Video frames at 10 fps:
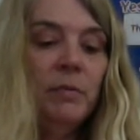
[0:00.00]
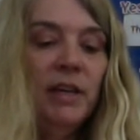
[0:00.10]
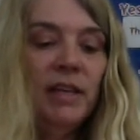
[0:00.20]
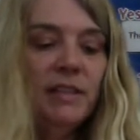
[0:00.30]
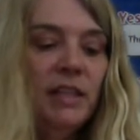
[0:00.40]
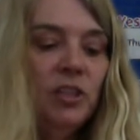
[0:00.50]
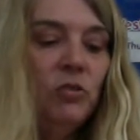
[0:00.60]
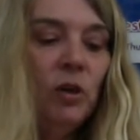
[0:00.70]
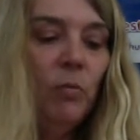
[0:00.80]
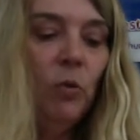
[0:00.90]
because they
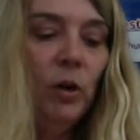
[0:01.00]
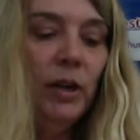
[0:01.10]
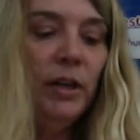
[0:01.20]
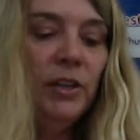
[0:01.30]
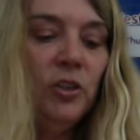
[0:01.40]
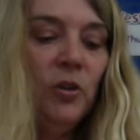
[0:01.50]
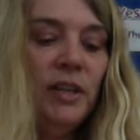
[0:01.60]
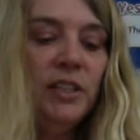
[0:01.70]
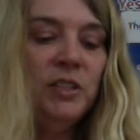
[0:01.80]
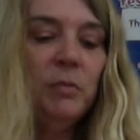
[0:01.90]
chew up wood and turn it
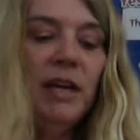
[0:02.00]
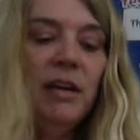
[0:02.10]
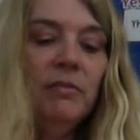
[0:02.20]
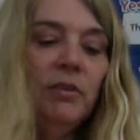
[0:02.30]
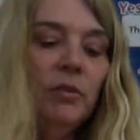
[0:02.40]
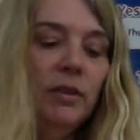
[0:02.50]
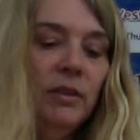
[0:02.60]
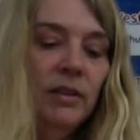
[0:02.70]
into plant food.